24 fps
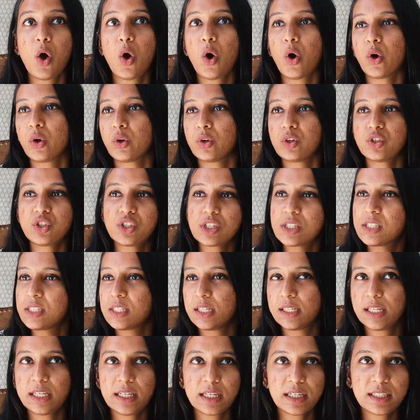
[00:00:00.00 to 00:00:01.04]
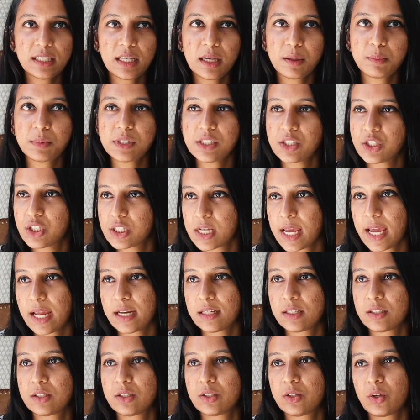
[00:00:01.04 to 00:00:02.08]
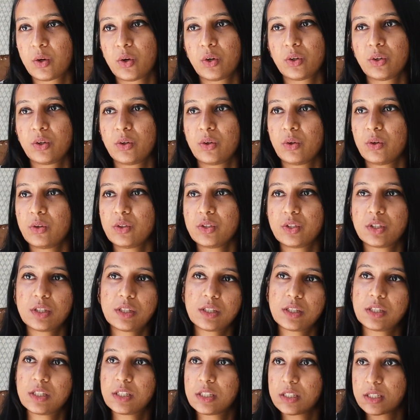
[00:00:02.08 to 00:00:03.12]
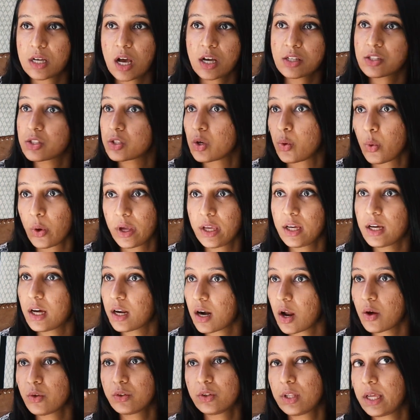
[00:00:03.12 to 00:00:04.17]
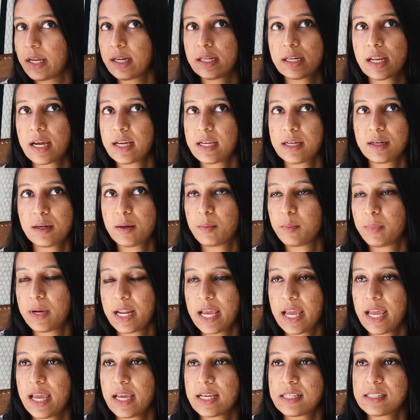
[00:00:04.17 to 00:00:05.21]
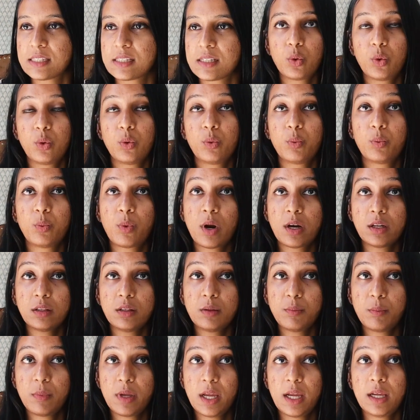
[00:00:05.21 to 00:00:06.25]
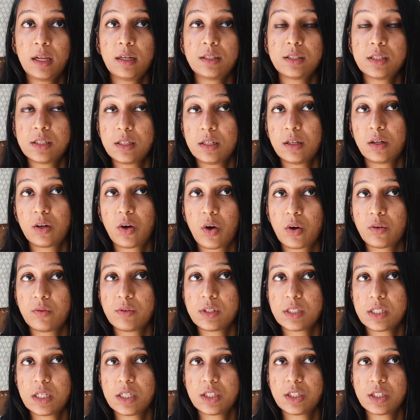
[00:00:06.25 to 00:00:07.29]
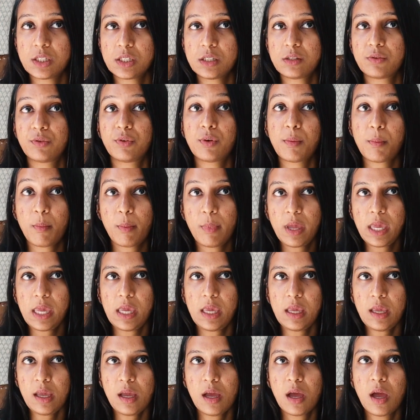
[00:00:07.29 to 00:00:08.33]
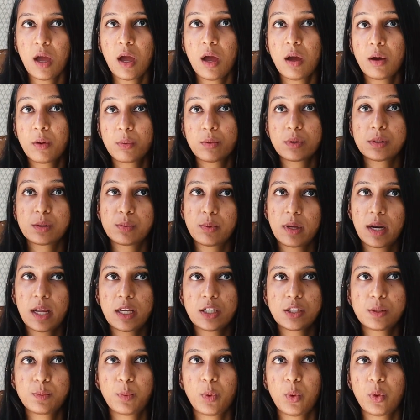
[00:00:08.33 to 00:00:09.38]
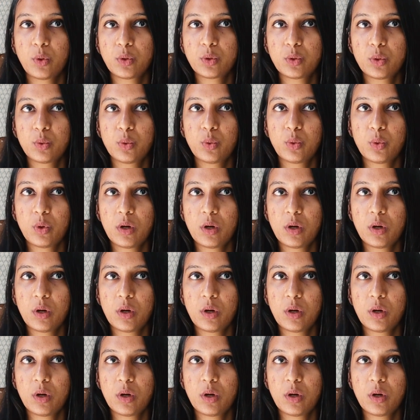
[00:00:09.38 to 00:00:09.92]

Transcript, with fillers: or you know just a dinner table chat or you know just just us going around the entire place so one of the major conversations for me was when i spoke to